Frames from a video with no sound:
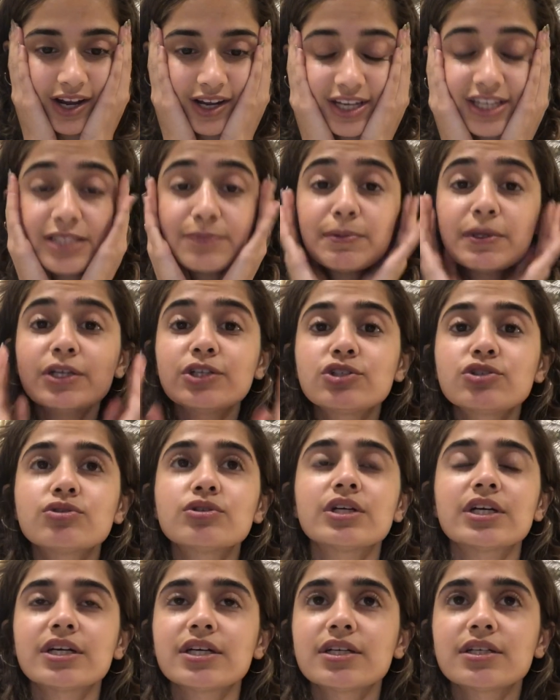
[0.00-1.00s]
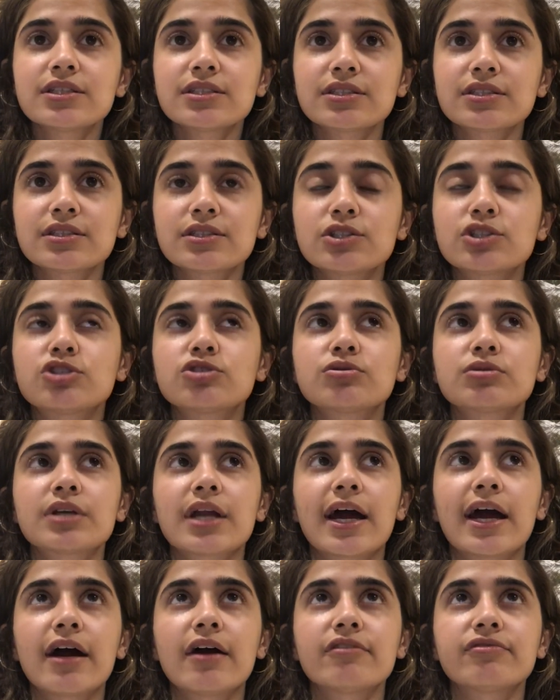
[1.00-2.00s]
it's been 2 years,
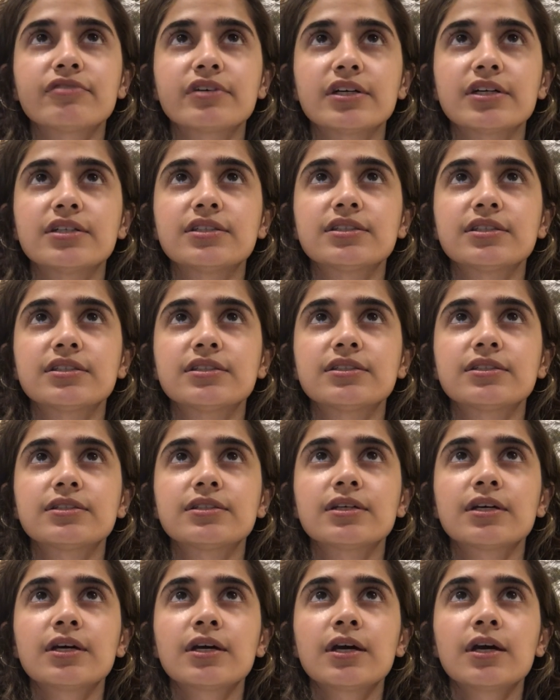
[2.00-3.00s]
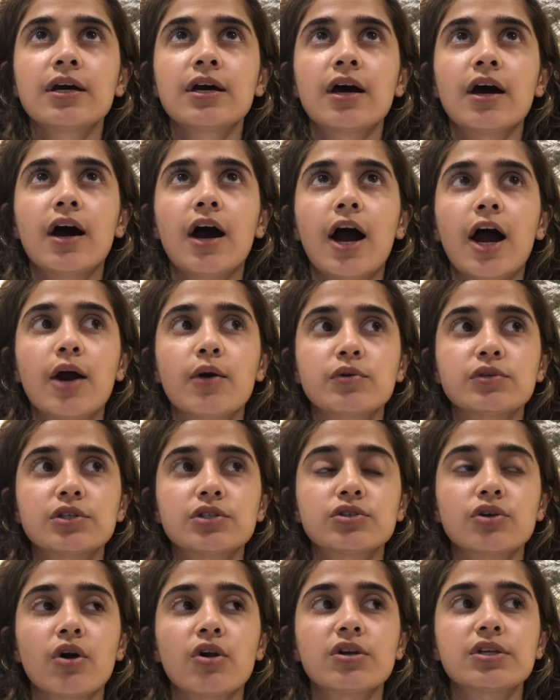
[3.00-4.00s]
2.5 years since I was
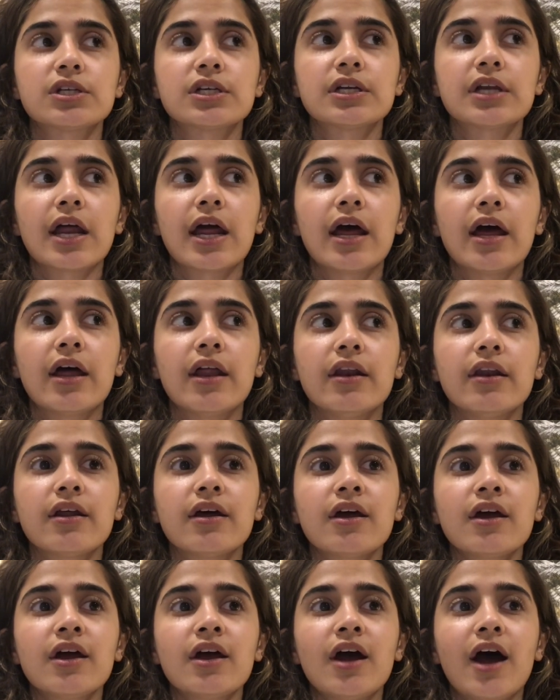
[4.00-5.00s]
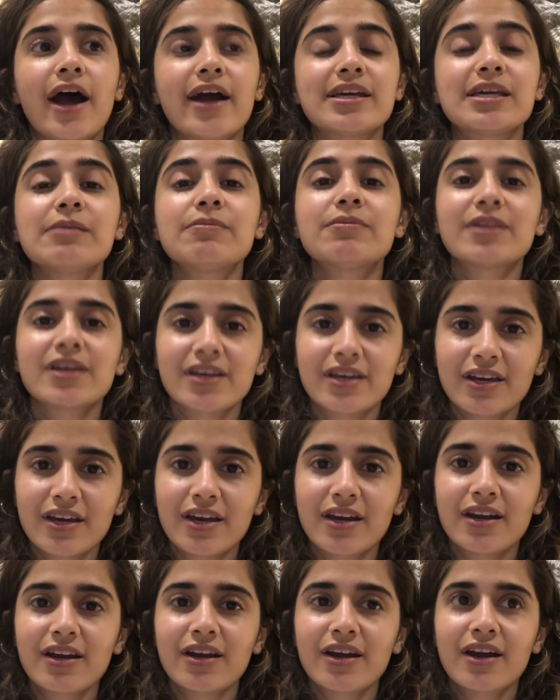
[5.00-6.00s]
assaulted, and I keep
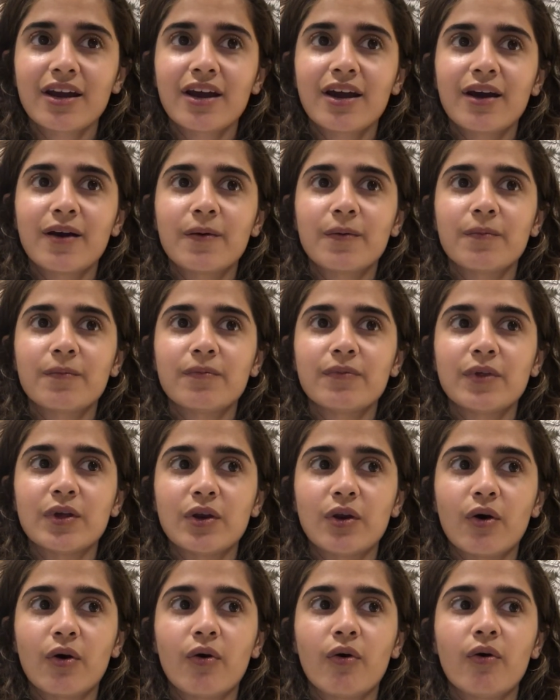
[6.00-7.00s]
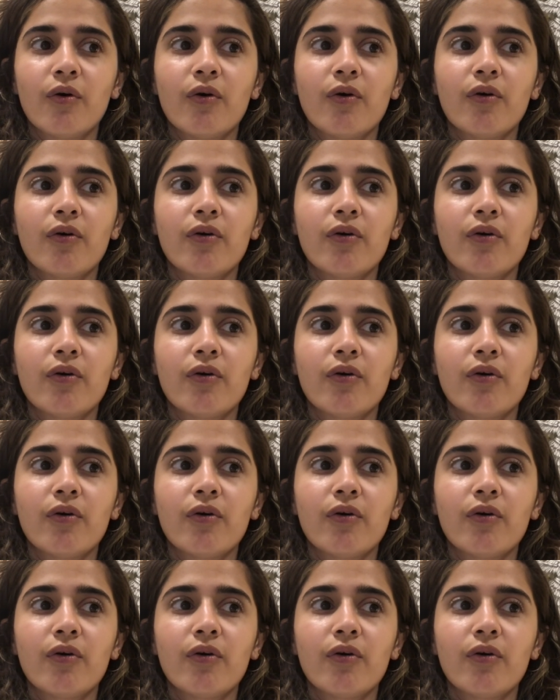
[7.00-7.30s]
thinking, I've